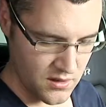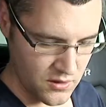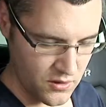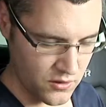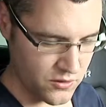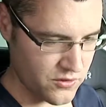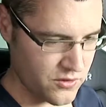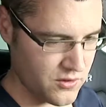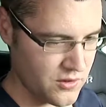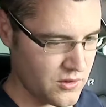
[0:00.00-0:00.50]

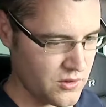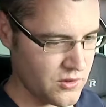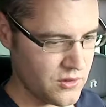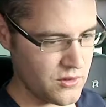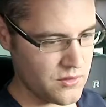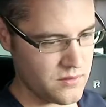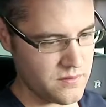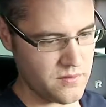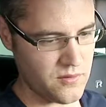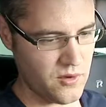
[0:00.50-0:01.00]
Onto the
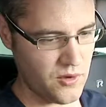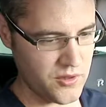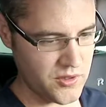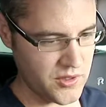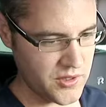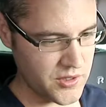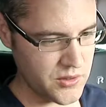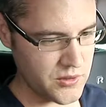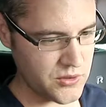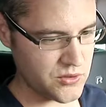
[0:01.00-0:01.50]
door,
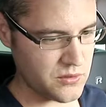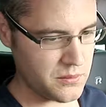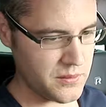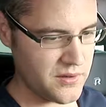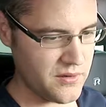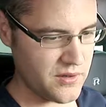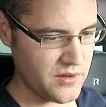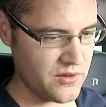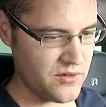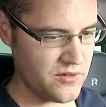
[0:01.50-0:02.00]
your usual
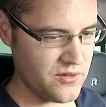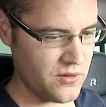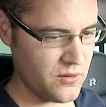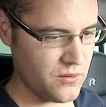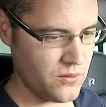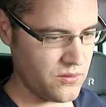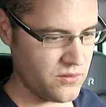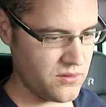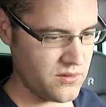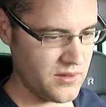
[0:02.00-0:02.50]
mirror
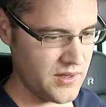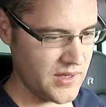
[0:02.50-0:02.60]
controls,